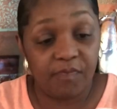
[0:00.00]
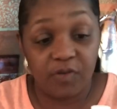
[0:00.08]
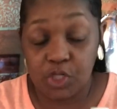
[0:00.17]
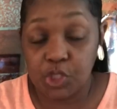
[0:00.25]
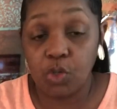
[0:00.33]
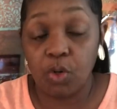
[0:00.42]

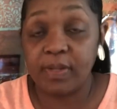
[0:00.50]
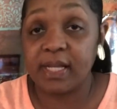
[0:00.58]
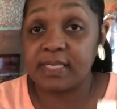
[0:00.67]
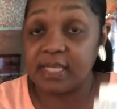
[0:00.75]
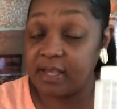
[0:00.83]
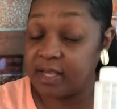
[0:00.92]
for sure,
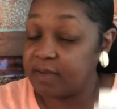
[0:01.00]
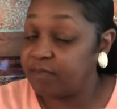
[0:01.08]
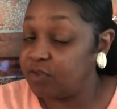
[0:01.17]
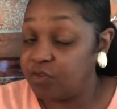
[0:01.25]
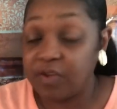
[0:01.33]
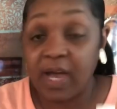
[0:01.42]
because
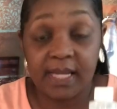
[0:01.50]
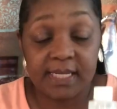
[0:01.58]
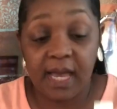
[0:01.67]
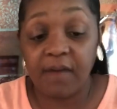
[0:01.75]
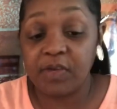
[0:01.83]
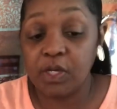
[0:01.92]
you've got to have